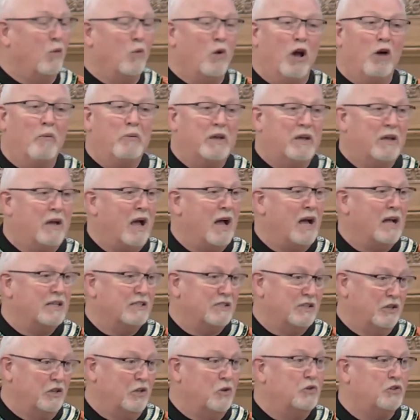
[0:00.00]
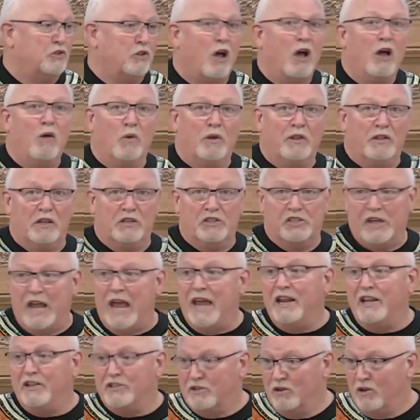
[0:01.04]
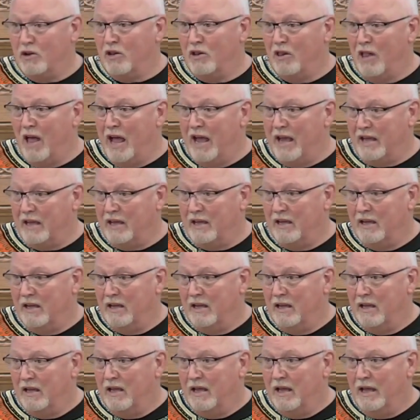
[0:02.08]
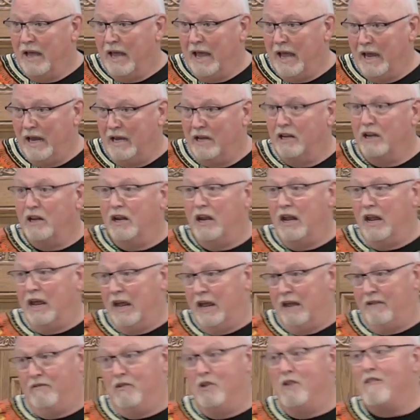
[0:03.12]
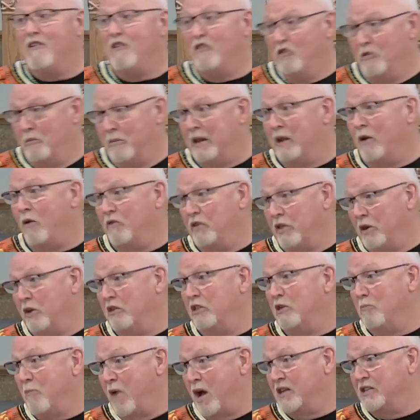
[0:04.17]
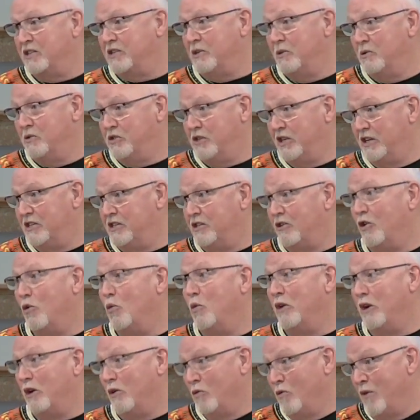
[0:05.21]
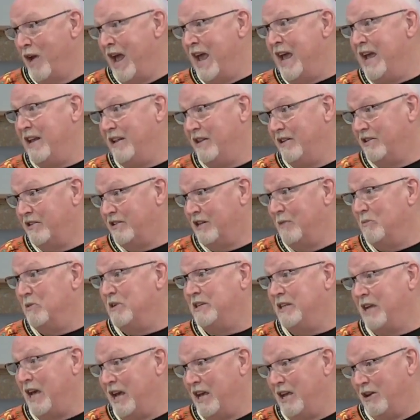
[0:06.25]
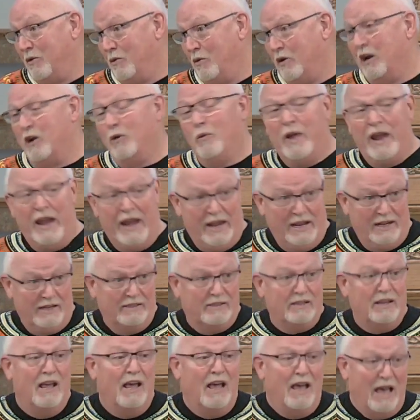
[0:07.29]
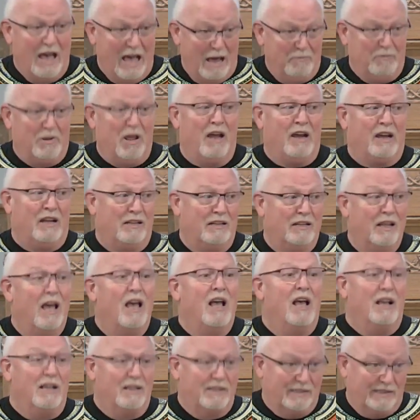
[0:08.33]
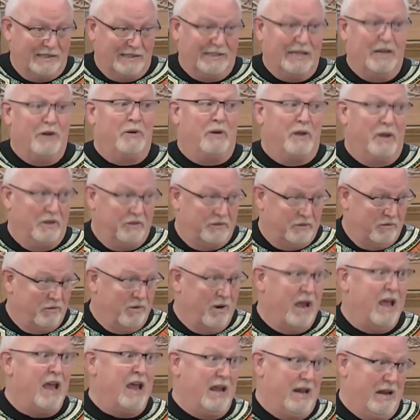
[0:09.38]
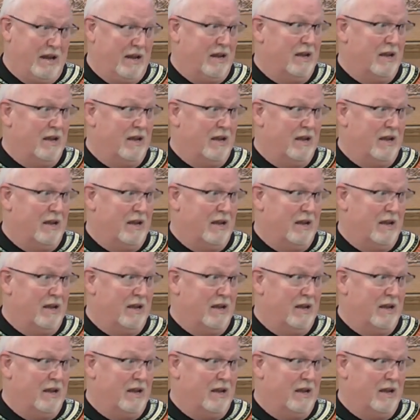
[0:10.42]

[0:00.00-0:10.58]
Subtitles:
Well, because you saw what the shanties look like. And if you've ever been over there in the monsoon season or when it rains, let me tell you, when it rains, I'm talking serious rain.